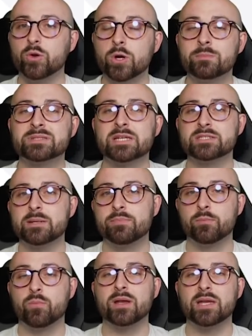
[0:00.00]
You could potentially
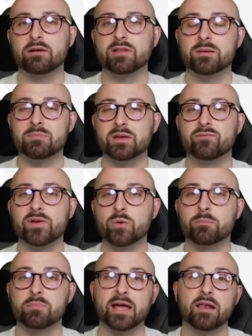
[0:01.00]
put Buendia in the
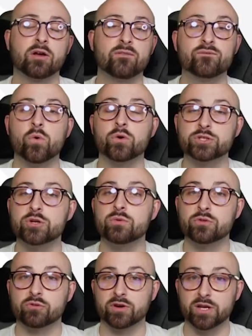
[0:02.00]
midfield and play like a
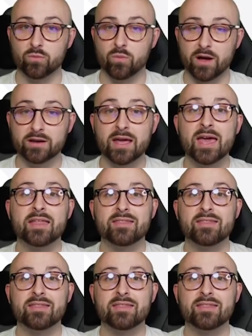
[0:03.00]
4-2-3-1.